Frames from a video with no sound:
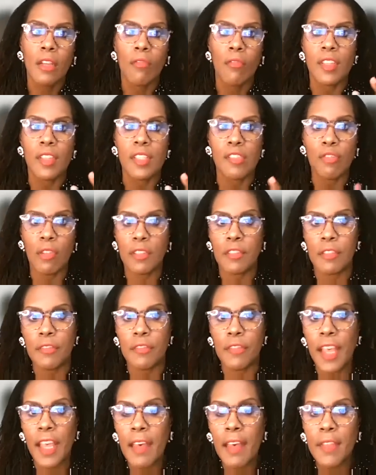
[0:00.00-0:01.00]
restrictive
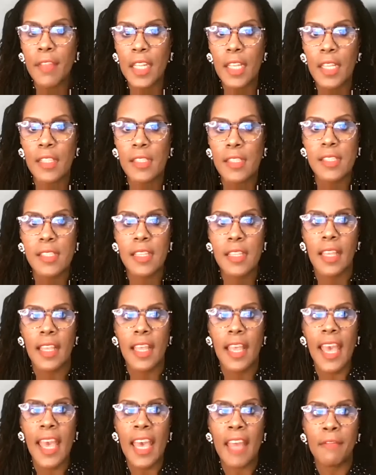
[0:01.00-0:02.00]
covenants,
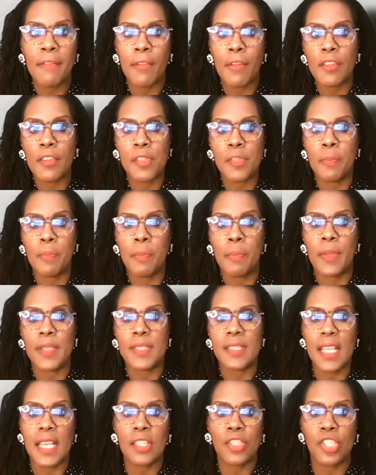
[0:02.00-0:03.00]
adverse
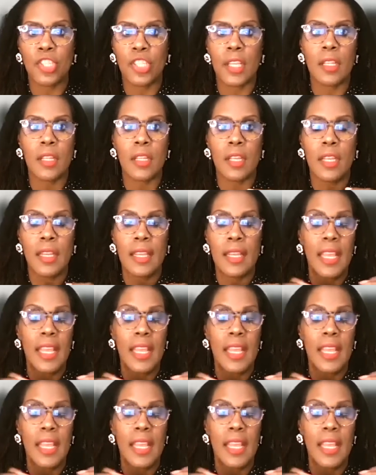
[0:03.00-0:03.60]
possession,